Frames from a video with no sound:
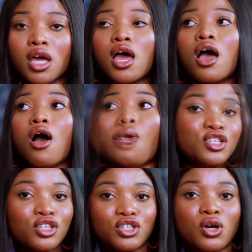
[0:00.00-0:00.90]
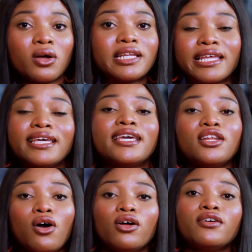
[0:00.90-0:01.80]
So once you're done linking
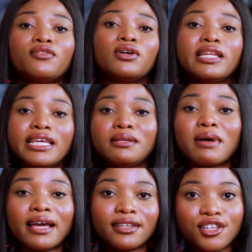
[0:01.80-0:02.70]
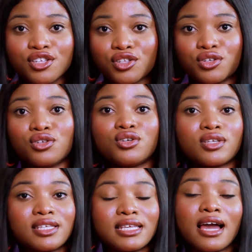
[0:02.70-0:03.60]
all of your lead magnets to your
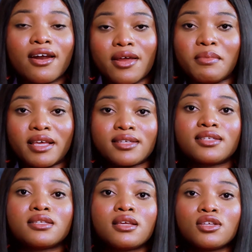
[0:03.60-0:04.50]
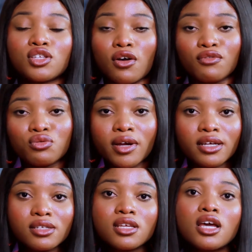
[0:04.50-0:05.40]
CRMS
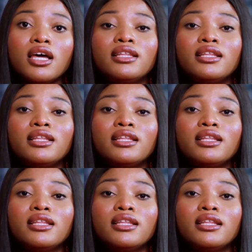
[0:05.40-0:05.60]
softwares,